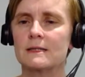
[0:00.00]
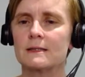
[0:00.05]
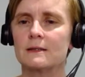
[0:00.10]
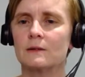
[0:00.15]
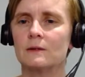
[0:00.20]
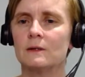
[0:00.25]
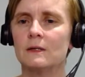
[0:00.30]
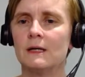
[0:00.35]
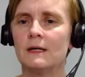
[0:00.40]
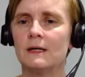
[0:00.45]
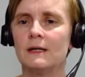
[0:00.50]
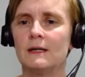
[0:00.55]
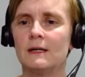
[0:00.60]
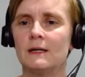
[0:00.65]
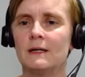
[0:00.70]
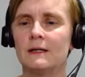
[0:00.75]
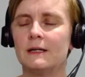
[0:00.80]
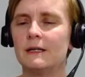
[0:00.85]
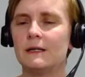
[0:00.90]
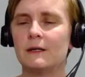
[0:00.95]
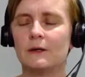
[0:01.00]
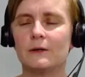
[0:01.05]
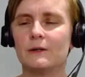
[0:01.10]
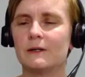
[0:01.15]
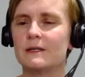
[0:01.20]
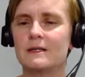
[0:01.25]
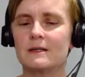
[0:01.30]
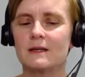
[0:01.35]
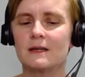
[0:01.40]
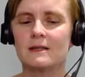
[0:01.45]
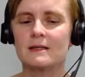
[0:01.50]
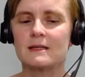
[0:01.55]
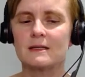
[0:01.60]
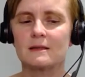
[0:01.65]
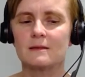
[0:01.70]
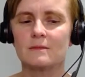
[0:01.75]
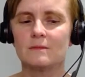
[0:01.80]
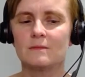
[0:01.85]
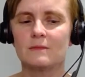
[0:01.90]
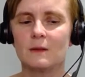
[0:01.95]
So, you know,
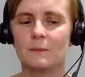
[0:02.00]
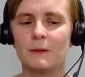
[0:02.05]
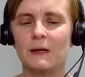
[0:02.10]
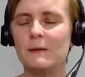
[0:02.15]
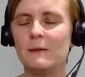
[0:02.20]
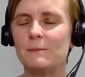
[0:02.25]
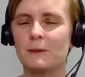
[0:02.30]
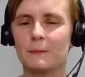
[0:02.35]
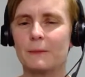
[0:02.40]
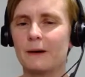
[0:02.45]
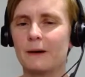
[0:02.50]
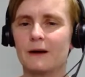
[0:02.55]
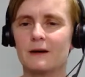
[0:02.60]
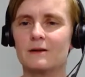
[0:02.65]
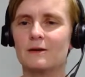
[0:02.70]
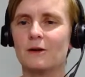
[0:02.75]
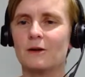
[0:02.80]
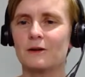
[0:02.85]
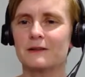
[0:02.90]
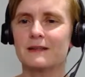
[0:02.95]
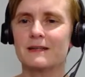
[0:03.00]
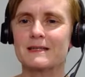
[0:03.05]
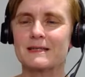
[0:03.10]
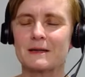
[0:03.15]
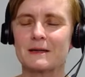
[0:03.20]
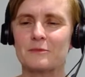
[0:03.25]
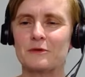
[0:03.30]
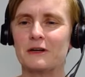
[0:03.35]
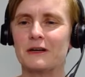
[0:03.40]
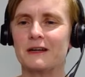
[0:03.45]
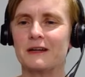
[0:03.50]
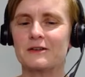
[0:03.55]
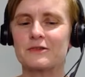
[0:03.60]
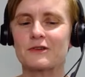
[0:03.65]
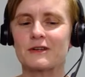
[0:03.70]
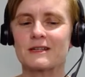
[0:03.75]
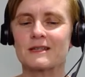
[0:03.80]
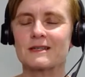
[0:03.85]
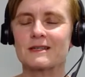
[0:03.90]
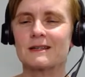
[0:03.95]
it's the people part in all of this I'm really
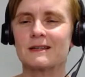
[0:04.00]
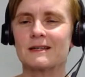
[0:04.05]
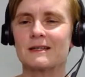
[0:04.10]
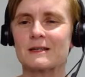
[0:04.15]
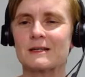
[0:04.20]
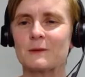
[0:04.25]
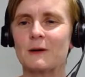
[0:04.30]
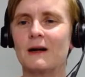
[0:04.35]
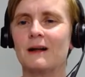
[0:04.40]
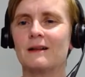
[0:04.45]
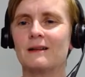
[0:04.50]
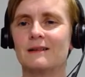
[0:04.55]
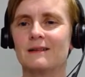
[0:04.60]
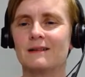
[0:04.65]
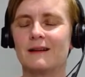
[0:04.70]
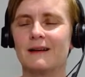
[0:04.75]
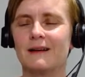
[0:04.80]
interested in as well.